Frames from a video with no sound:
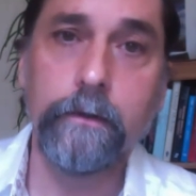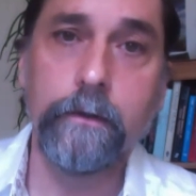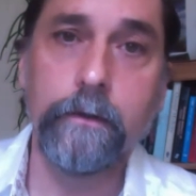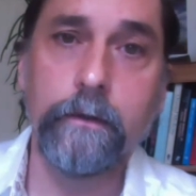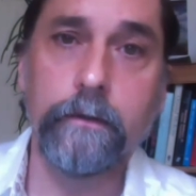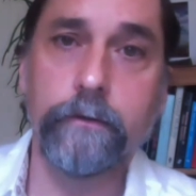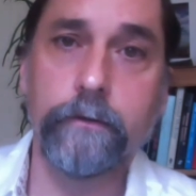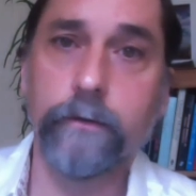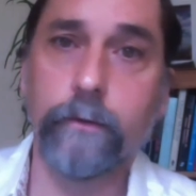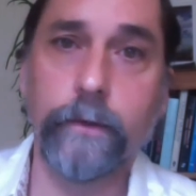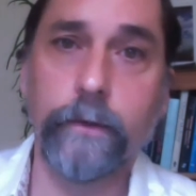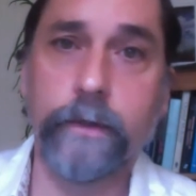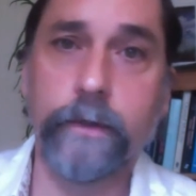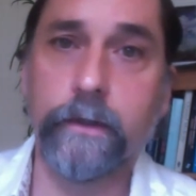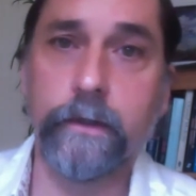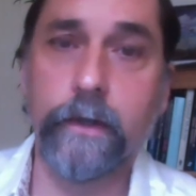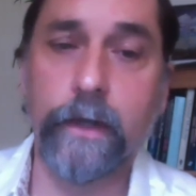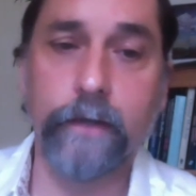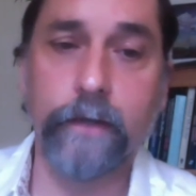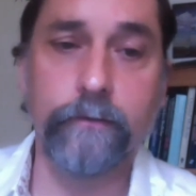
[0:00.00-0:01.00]
So we
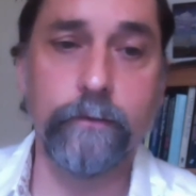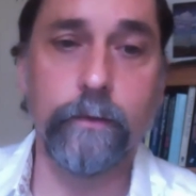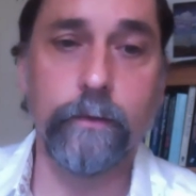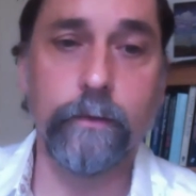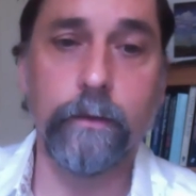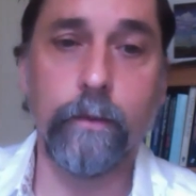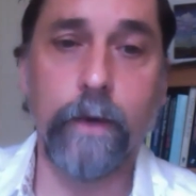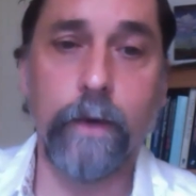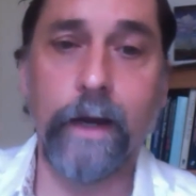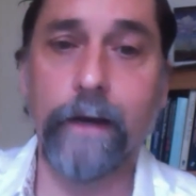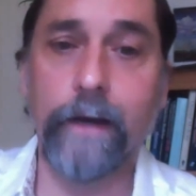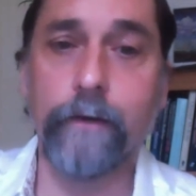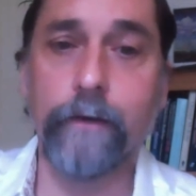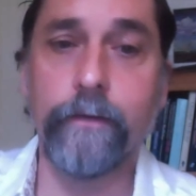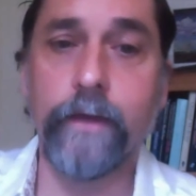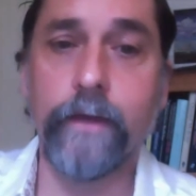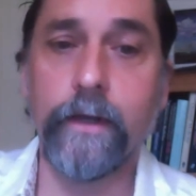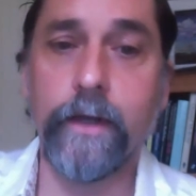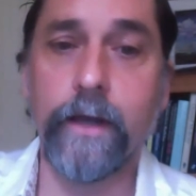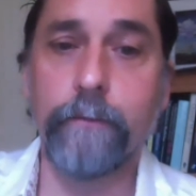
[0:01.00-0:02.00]
can ask, well, why are
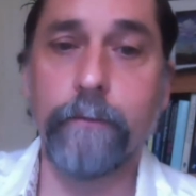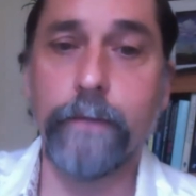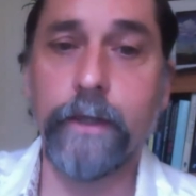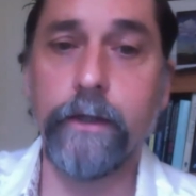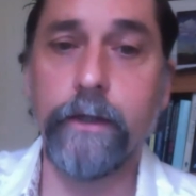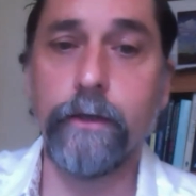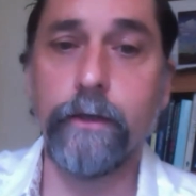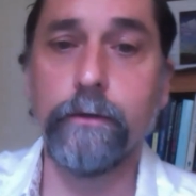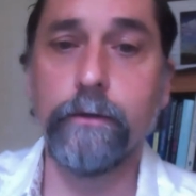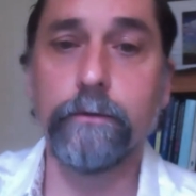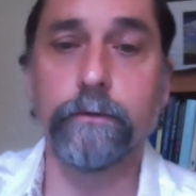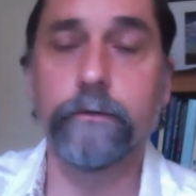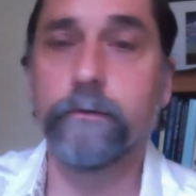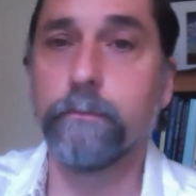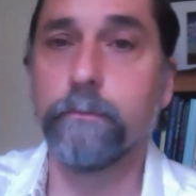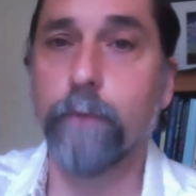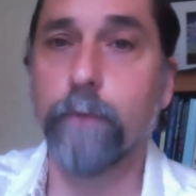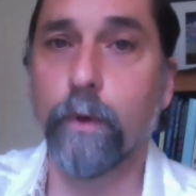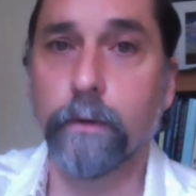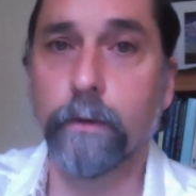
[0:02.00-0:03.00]
they not being used
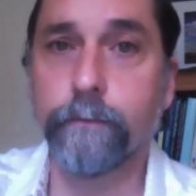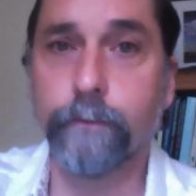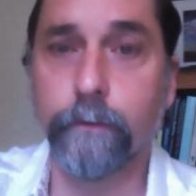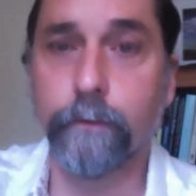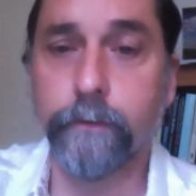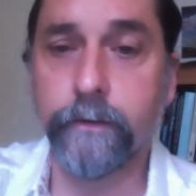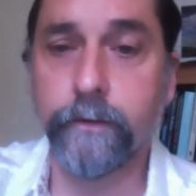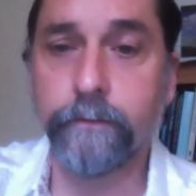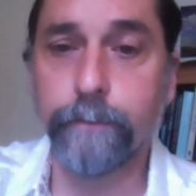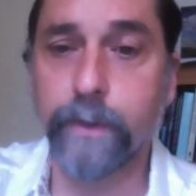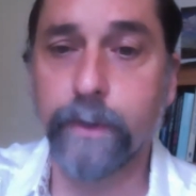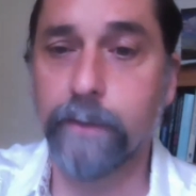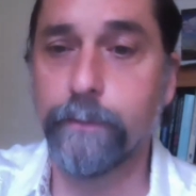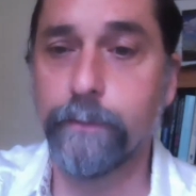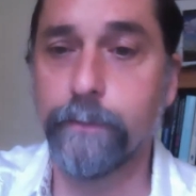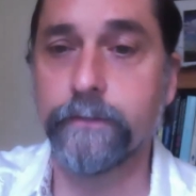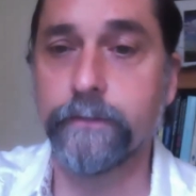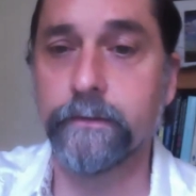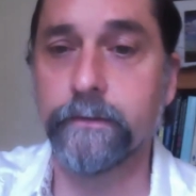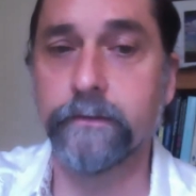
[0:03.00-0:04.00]
more for these
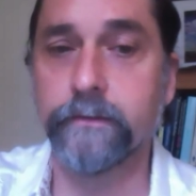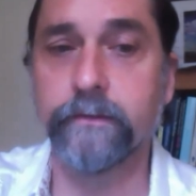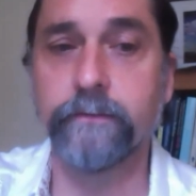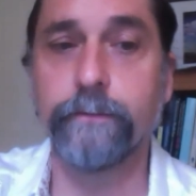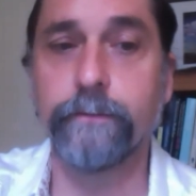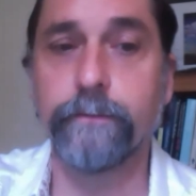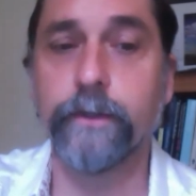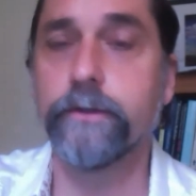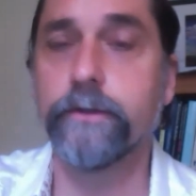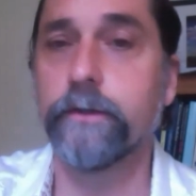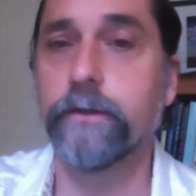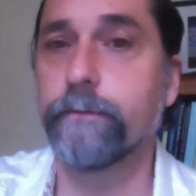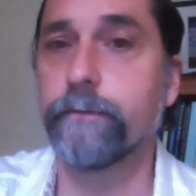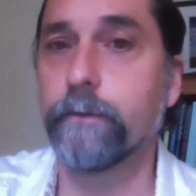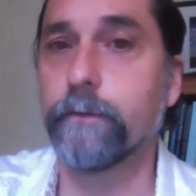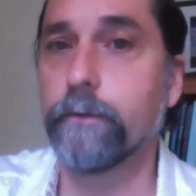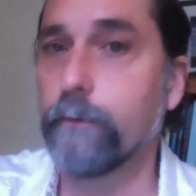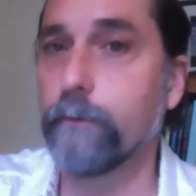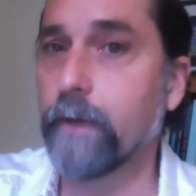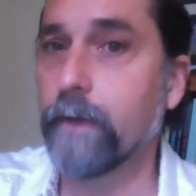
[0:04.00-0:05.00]
purposes, especially for
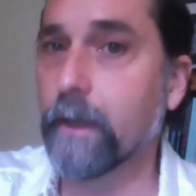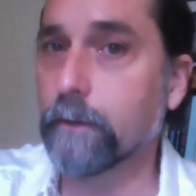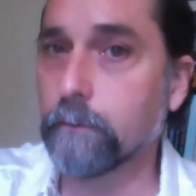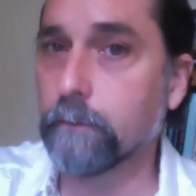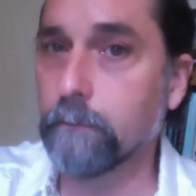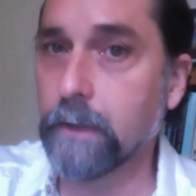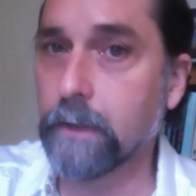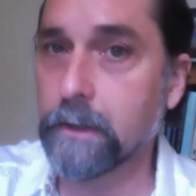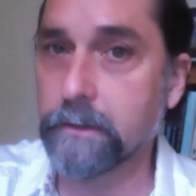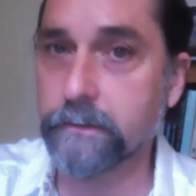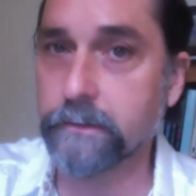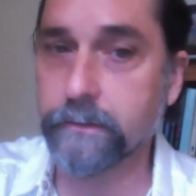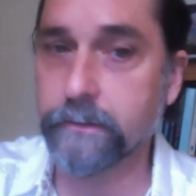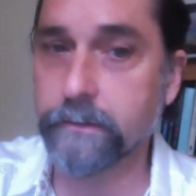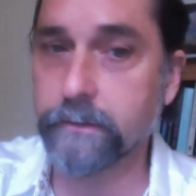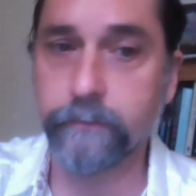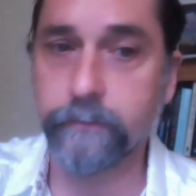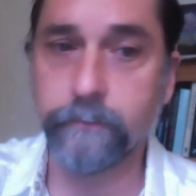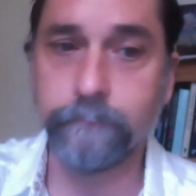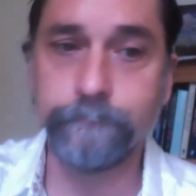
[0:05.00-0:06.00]
new natural
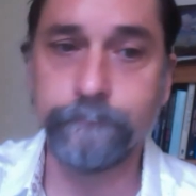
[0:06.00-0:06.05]
medicines?